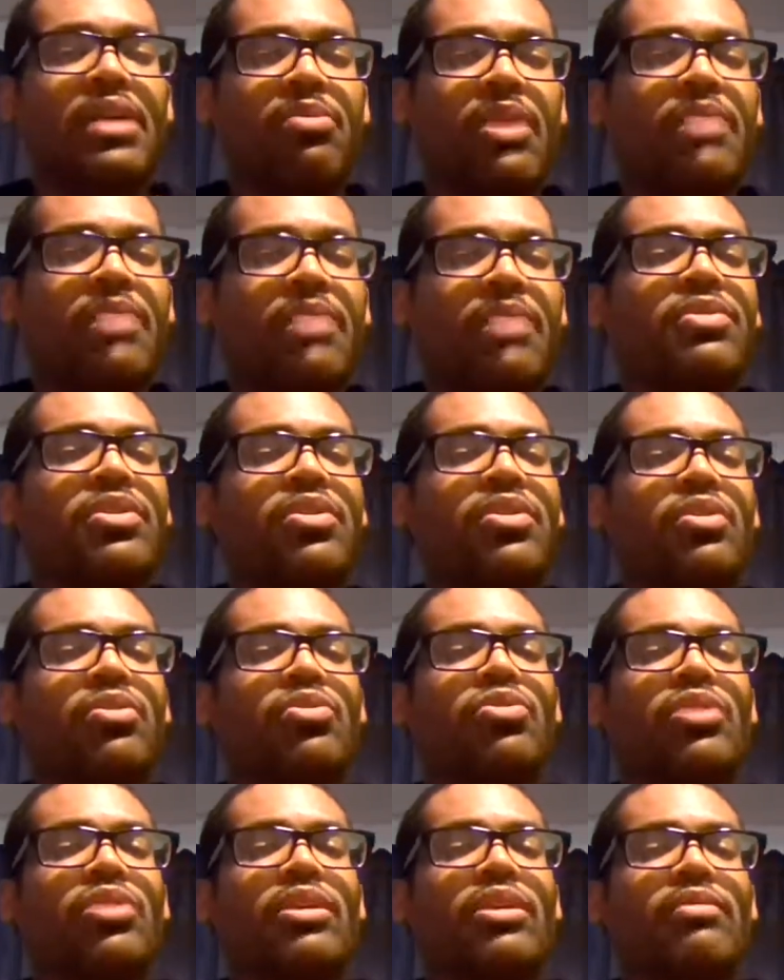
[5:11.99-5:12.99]

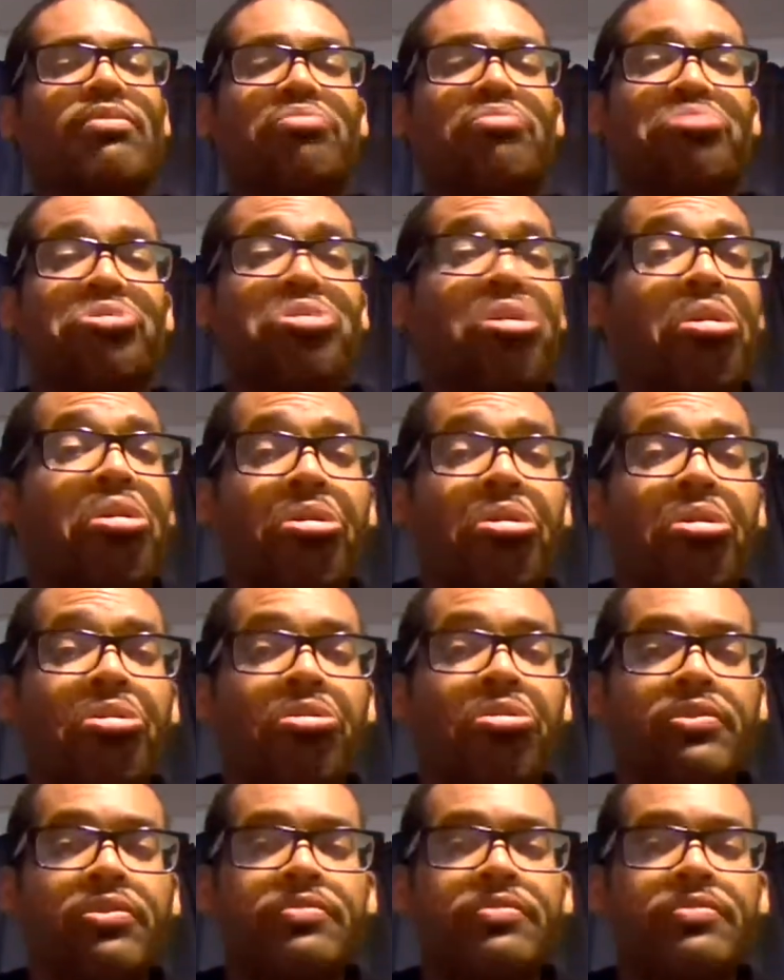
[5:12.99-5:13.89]
refuge of dull,